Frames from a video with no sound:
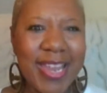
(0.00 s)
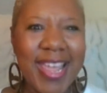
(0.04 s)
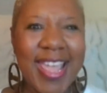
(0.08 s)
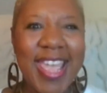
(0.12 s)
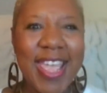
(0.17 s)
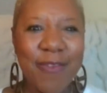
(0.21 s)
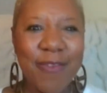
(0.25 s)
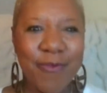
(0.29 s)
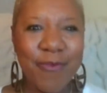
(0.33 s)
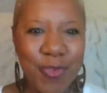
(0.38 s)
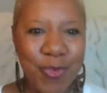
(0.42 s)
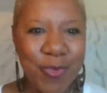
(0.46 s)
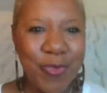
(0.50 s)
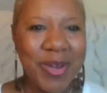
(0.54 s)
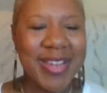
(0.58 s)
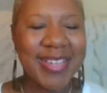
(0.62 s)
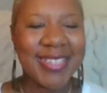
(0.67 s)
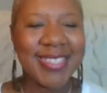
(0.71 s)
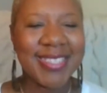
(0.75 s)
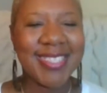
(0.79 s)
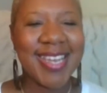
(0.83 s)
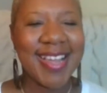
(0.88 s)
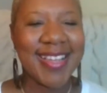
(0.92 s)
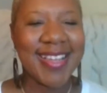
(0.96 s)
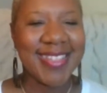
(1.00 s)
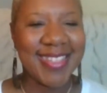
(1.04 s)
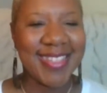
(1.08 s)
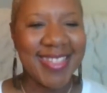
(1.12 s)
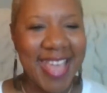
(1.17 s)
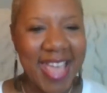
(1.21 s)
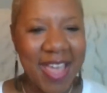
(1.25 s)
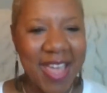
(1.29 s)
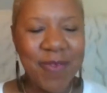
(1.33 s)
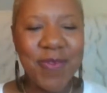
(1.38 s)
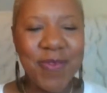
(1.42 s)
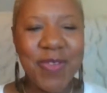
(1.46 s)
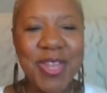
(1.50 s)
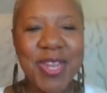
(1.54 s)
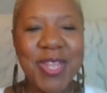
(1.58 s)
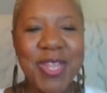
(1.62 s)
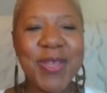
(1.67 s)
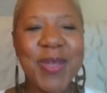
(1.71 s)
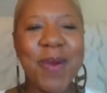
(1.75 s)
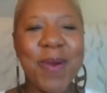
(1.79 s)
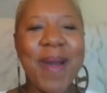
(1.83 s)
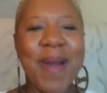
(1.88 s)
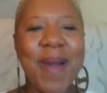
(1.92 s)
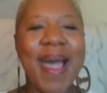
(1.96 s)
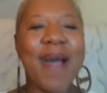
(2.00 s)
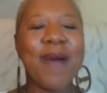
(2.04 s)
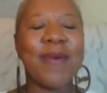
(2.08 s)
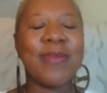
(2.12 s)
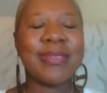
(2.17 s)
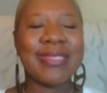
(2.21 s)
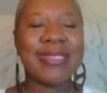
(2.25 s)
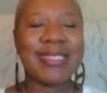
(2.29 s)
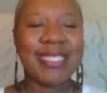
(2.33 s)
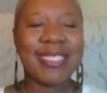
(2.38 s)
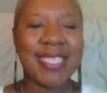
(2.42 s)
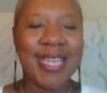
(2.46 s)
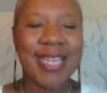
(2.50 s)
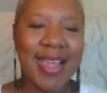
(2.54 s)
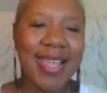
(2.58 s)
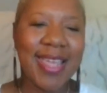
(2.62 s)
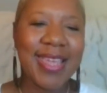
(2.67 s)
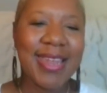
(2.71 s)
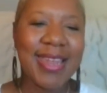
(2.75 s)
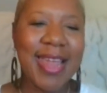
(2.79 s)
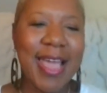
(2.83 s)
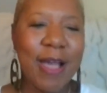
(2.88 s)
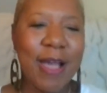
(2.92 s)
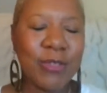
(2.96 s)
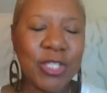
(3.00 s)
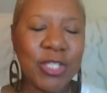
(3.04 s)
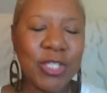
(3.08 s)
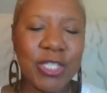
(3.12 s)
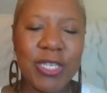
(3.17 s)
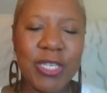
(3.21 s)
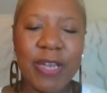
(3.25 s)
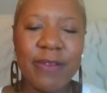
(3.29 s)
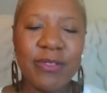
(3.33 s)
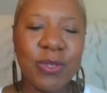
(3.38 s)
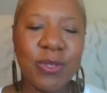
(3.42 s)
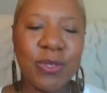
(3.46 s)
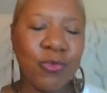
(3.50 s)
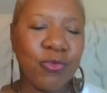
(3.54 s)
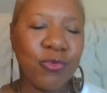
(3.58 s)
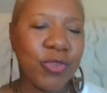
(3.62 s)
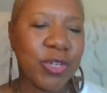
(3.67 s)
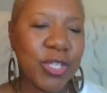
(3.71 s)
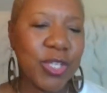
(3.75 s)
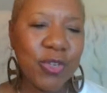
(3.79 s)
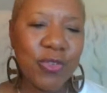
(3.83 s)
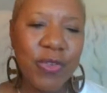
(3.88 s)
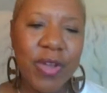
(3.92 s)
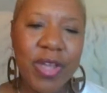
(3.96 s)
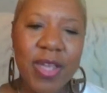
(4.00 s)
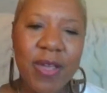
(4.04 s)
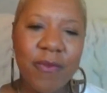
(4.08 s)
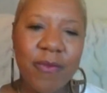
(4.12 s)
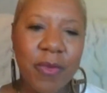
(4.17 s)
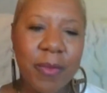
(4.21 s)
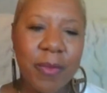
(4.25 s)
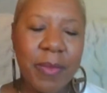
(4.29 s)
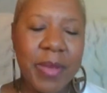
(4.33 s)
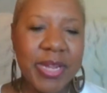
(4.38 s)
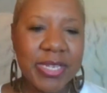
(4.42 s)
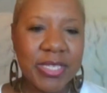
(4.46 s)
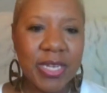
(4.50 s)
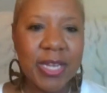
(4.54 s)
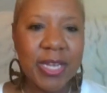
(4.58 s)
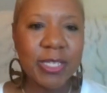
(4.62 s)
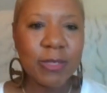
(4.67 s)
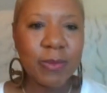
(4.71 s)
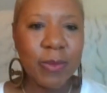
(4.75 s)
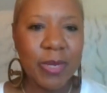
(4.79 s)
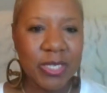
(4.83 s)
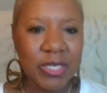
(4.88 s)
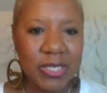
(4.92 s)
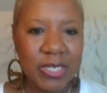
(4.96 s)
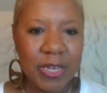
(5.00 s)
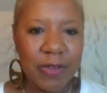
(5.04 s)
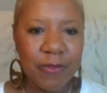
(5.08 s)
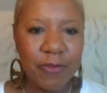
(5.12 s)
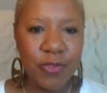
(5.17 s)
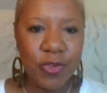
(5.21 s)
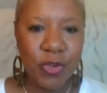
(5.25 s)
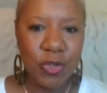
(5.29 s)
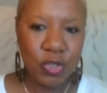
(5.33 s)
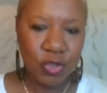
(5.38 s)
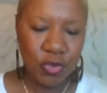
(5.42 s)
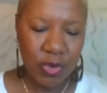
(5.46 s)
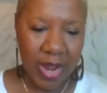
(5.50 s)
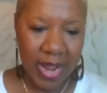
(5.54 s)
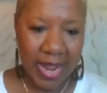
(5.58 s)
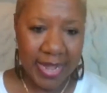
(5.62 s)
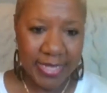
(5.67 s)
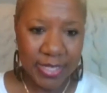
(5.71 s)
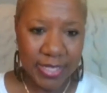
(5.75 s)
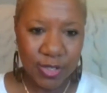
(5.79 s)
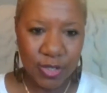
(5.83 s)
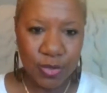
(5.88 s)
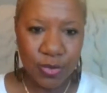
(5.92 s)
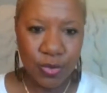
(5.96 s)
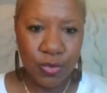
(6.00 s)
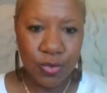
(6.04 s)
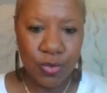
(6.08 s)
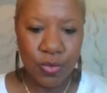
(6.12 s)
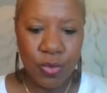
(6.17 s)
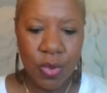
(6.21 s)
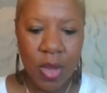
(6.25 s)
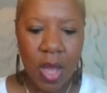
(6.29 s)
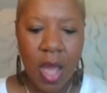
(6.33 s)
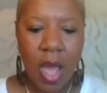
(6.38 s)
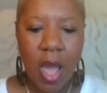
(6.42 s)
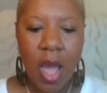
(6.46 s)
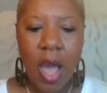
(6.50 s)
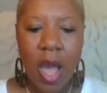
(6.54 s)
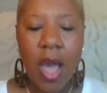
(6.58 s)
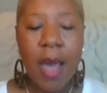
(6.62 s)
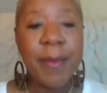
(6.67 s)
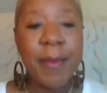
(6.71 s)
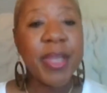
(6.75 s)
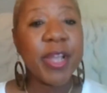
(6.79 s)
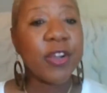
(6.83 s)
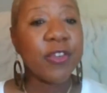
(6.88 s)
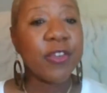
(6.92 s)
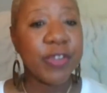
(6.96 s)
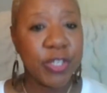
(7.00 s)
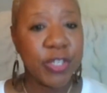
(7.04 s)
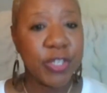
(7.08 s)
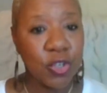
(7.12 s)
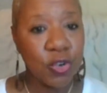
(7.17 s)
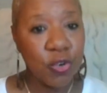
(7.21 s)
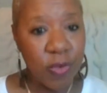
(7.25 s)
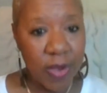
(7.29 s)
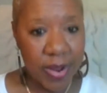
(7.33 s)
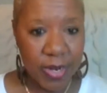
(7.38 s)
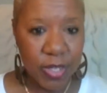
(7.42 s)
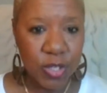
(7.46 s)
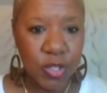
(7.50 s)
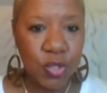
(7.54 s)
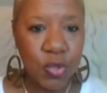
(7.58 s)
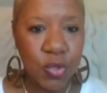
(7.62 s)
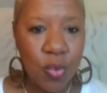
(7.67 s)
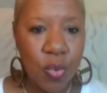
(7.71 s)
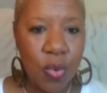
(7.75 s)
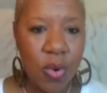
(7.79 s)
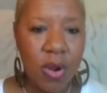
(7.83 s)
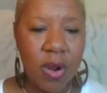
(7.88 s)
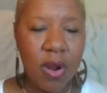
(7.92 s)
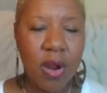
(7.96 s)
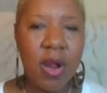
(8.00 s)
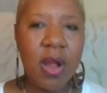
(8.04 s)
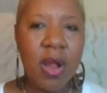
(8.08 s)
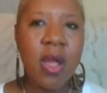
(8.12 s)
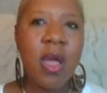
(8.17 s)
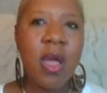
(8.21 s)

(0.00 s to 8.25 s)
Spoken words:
If you want to check that video out, check it out. She gave some really great information, especially if you're trying to increase your credit score.